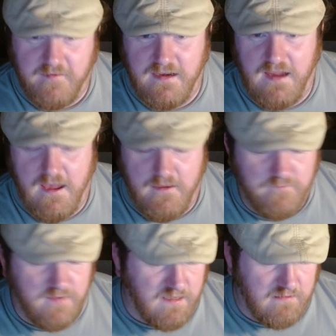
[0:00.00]
have
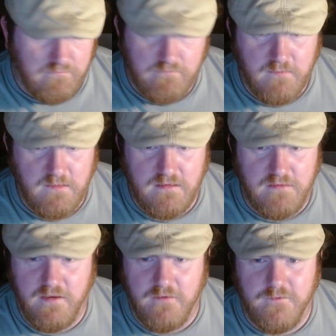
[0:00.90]
like
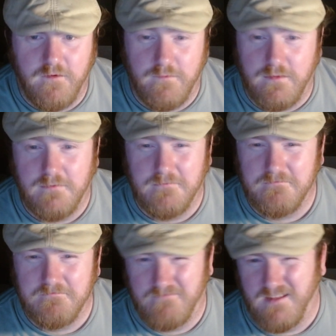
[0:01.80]
3 or 4 of them,
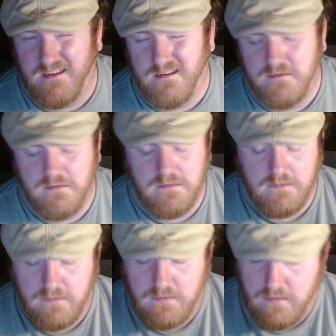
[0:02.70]

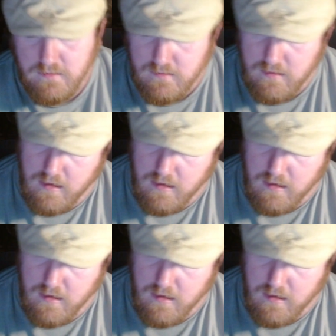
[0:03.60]
then